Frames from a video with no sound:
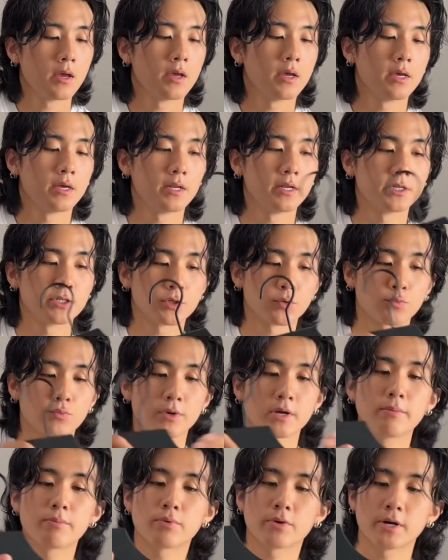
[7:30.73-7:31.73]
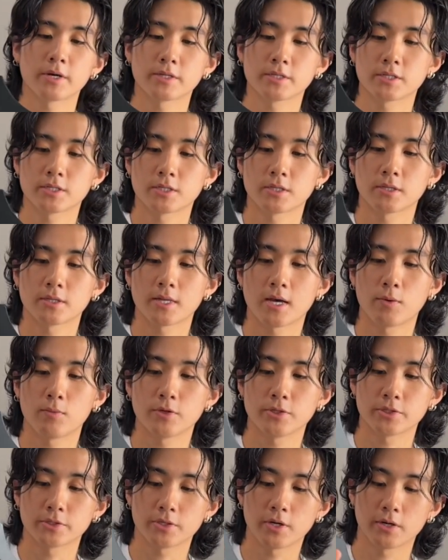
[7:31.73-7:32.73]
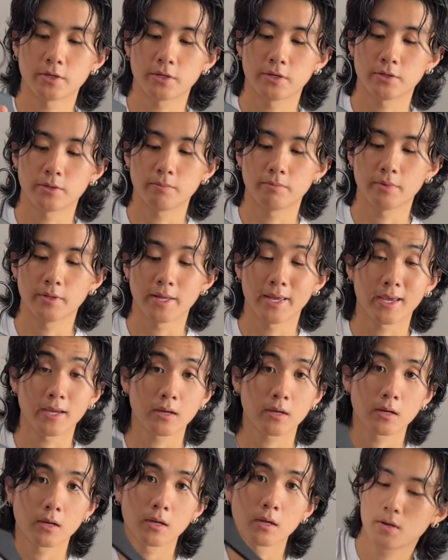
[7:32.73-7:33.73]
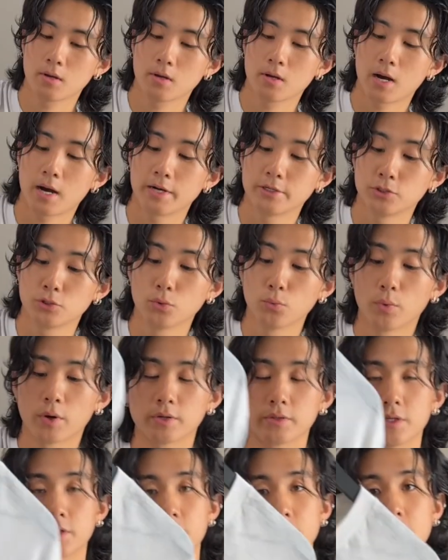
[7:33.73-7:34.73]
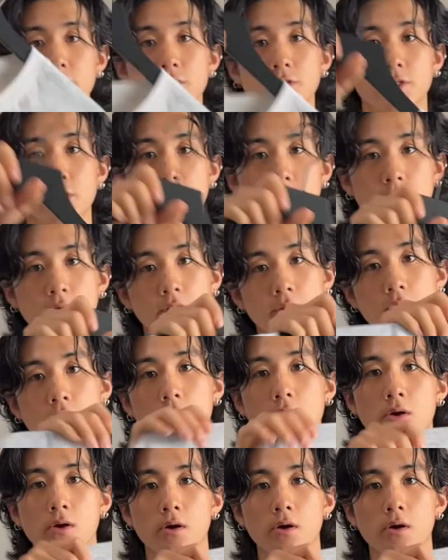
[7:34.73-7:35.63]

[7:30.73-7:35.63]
It is a reprint that was done on a blank. I do wear this a shit ton though.